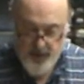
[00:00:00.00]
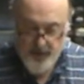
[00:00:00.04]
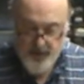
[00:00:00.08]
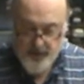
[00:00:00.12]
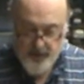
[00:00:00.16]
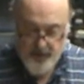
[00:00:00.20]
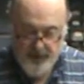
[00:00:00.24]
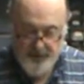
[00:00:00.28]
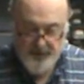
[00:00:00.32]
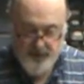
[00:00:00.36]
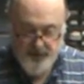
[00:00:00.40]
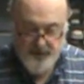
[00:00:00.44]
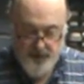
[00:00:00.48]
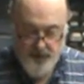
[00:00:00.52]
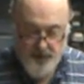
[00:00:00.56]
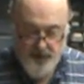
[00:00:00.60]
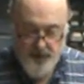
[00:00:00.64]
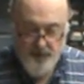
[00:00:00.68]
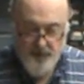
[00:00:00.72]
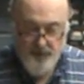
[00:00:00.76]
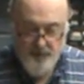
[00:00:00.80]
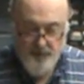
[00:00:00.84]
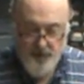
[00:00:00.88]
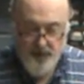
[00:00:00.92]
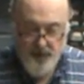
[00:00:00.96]
let's say
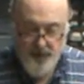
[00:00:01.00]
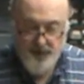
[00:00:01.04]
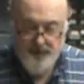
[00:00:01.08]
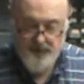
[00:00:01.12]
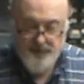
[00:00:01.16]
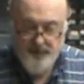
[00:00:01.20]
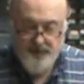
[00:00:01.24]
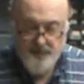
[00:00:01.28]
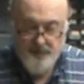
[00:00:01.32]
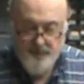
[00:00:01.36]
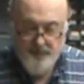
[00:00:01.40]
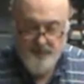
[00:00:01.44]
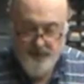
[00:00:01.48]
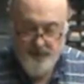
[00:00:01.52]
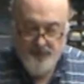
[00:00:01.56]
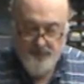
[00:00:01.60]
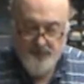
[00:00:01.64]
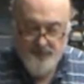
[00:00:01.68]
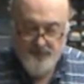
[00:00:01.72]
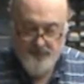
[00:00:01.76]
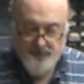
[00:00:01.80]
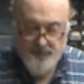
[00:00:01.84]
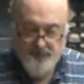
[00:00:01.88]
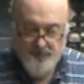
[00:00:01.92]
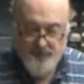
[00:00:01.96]
you break something or
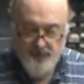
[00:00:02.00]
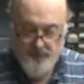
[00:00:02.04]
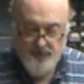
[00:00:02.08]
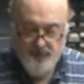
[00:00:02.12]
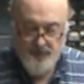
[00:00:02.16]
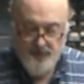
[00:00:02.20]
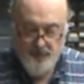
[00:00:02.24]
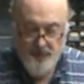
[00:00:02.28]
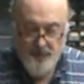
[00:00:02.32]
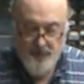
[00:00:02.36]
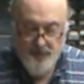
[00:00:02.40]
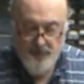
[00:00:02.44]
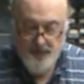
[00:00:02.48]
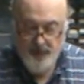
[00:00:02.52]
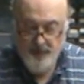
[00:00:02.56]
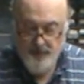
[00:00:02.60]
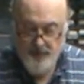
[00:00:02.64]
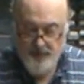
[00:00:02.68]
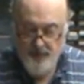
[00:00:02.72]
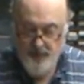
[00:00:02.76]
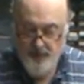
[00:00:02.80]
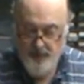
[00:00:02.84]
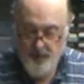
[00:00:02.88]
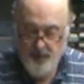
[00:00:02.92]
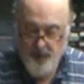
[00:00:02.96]
something's wrong
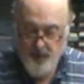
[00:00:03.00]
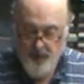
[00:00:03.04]
here,